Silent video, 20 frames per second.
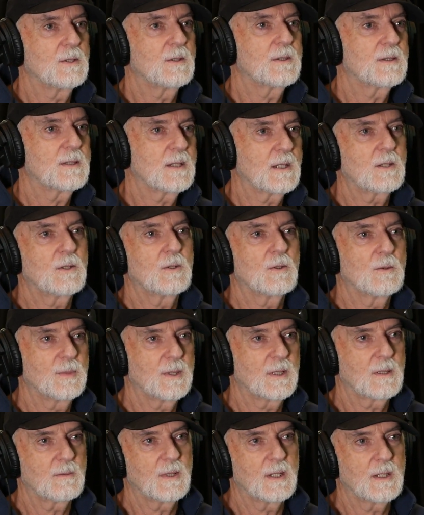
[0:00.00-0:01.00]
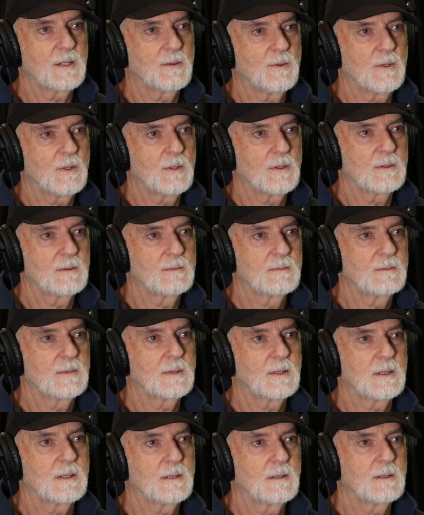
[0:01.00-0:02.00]
You think you're being made wrong,
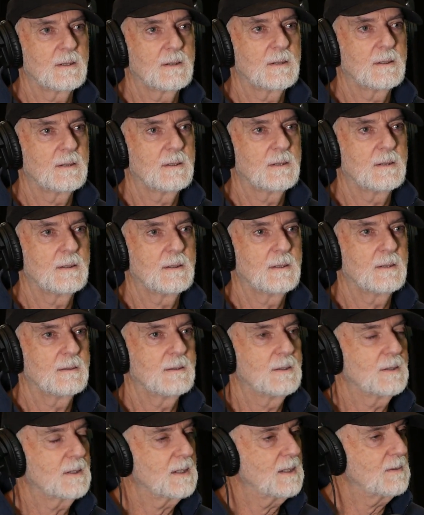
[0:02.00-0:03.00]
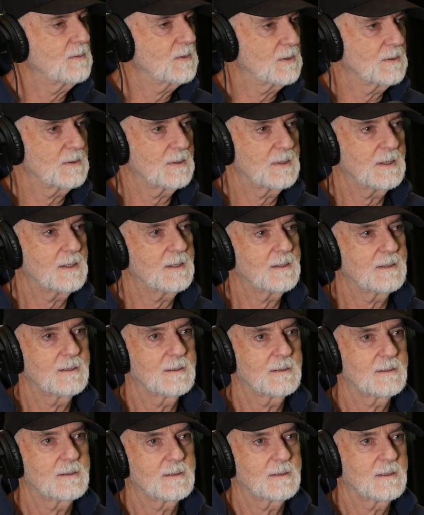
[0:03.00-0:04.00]
and you keep doing that,
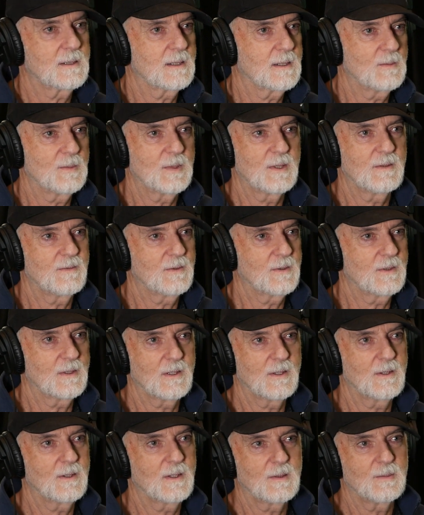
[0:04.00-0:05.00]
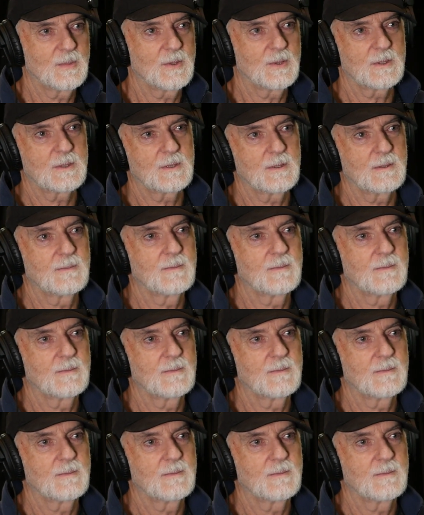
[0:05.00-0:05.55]
it's going to be a very lonely person.